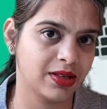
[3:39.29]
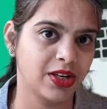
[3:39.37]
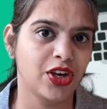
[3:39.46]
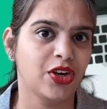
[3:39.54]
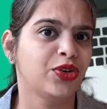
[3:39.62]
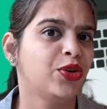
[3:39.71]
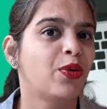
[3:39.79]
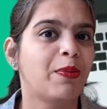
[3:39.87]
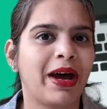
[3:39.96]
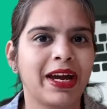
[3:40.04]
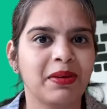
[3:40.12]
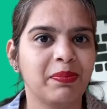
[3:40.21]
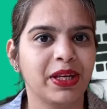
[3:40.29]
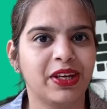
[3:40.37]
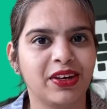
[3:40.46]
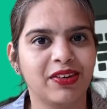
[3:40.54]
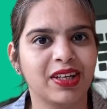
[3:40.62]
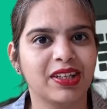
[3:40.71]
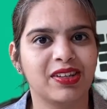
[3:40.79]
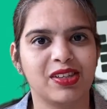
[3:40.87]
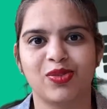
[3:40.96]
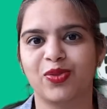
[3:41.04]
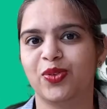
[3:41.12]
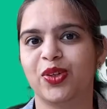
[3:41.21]
You might be hearing this
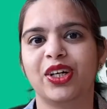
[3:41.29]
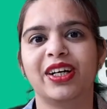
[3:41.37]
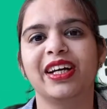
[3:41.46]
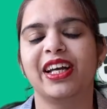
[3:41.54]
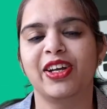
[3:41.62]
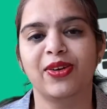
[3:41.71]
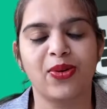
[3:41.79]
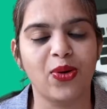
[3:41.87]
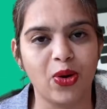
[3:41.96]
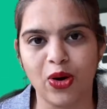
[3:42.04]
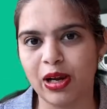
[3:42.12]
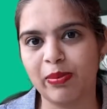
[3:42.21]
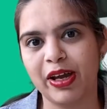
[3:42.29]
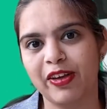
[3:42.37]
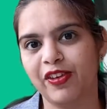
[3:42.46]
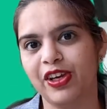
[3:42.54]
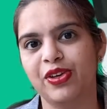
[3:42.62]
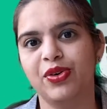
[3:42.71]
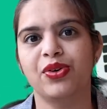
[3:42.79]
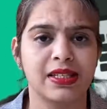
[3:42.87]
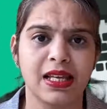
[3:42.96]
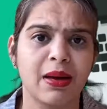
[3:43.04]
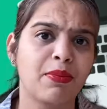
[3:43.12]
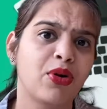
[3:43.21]
word in all my videos, some
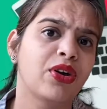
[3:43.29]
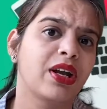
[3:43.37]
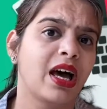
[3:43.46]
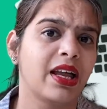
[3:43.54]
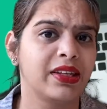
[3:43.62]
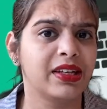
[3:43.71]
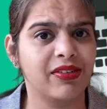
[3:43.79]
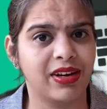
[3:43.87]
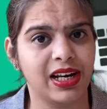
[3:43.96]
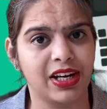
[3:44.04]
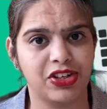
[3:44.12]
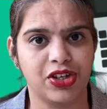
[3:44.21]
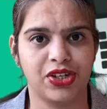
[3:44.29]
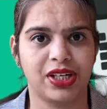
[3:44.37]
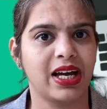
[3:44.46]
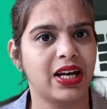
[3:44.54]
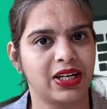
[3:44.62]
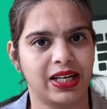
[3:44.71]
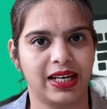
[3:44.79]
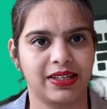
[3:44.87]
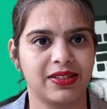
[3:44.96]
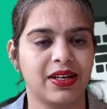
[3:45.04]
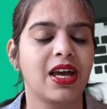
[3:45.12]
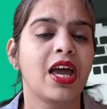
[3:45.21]
or other related context.
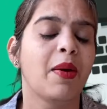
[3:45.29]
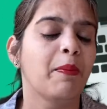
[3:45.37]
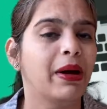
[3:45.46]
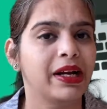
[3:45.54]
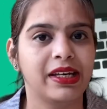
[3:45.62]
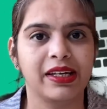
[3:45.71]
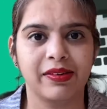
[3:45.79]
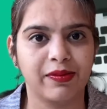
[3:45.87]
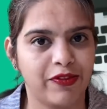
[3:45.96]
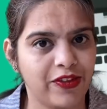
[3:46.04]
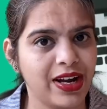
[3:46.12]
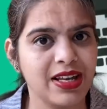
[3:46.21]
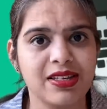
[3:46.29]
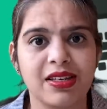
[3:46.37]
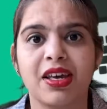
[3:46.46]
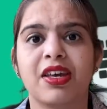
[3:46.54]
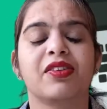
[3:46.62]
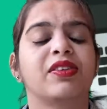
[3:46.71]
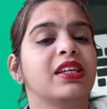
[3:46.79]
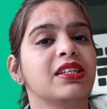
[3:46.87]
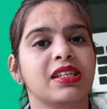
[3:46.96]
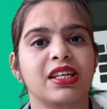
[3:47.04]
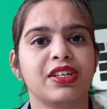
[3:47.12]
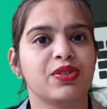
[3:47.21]
But friends, this
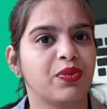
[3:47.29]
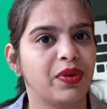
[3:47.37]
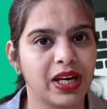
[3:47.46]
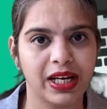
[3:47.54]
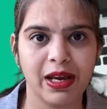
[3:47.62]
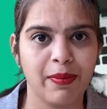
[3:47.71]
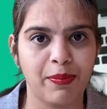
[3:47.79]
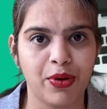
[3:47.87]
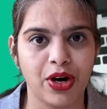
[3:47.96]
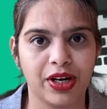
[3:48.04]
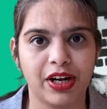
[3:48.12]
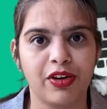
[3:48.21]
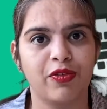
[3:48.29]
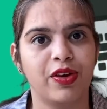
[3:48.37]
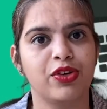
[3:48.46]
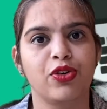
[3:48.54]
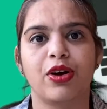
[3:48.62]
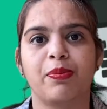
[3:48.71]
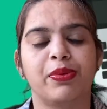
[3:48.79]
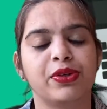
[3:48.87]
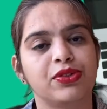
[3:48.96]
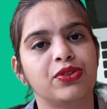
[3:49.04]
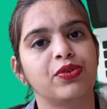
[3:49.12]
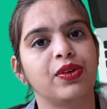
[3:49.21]
is very important when you are
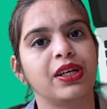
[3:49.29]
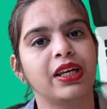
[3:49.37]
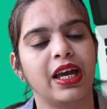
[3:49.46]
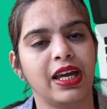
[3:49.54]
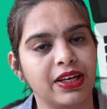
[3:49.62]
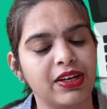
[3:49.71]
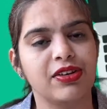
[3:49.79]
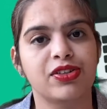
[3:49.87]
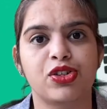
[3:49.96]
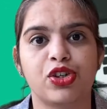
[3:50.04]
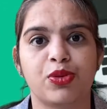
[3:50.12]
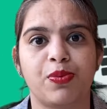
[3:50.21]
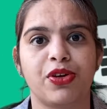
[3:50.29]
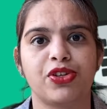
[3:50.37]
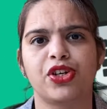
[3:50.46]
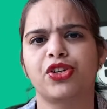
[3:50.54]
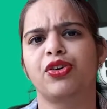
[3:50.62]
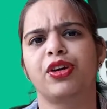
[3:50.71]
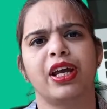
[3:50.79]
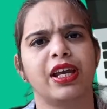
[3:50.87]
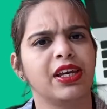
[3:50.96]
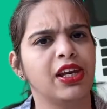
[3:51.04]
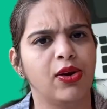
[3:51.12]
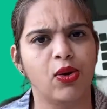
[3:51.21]
pursuing any research project or any
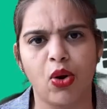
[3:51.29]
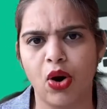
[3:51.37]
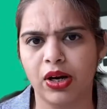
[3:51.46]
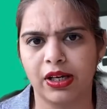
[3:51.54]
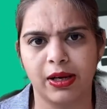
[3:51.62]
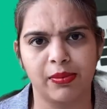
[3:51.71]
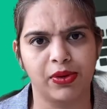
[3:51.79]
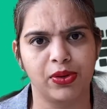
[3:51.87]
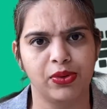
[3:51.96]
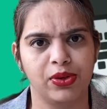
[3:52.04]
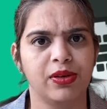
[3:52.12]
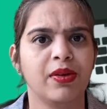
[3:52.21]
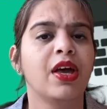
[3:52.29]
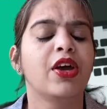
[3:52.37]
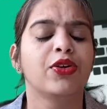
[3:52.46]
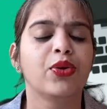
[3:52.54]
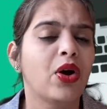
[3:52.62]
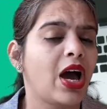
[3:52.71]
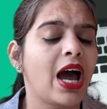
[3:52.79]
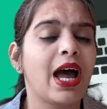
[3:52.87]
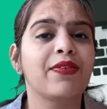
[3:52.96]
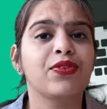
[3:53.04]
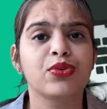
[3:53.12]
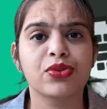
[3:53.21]
long-term goal. You have
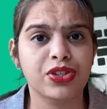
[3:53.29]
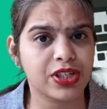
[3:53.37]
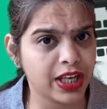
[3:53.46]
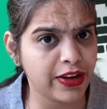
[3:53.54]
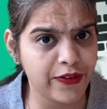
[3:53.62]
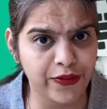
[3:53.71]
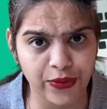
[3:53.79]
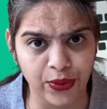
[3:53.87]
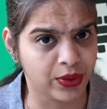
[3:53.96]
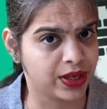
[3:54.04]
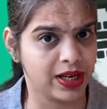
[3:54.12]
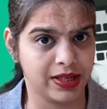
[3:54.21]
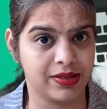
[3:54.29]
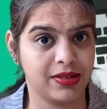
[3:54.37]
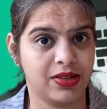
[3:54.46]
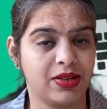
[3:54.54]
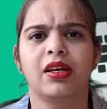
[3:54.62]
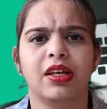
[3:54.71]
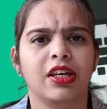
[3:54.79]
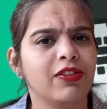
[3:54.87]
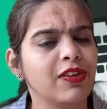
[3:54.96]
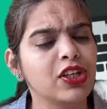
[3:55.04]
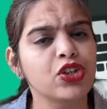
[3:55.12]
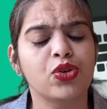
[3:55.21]
to stay focused.
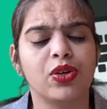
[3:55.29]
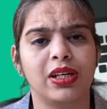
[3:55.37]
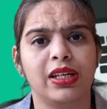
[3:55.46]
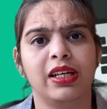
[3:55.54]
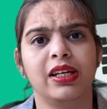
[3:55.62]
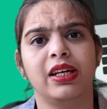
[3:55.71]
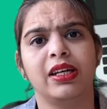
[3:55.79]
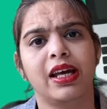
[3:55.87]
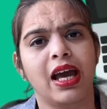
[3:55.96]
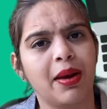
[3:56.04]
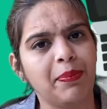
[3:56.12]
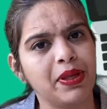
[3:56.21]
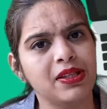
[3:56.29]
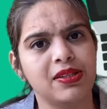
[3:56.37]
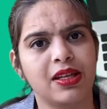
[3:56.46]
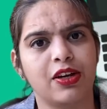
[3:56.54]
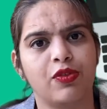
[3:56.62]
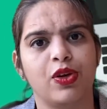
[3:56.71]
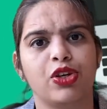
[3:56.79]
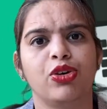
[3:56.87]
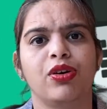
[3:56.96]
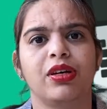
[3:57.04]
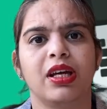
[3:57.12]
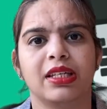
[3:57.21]
Eventually, it happens that when you are
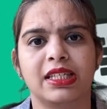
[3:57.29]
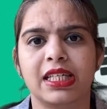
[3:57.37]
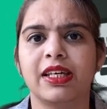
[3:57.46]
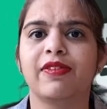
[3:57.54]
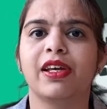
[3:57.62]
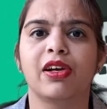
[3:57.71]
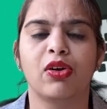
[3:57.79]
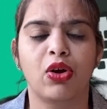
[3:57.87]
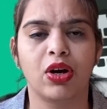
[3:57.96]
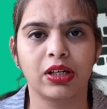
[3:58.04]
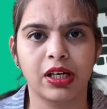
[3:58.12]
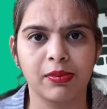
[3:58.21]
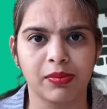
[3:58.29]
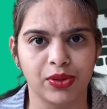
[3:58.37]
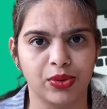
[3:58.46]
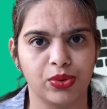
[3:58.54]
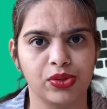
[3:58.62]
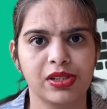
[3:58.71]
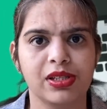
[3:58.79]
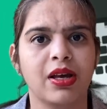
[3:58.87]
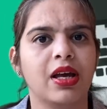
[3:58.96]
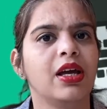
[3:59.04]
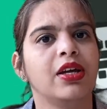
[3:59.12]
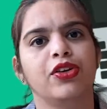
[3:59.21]
achieving long-term goals,
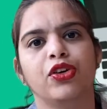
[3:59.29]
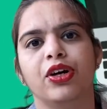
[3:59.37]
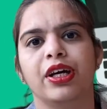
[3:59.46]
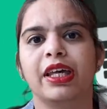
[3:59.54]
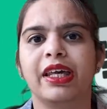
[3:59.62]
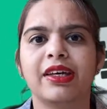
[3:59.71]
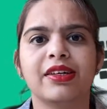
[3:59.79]
your years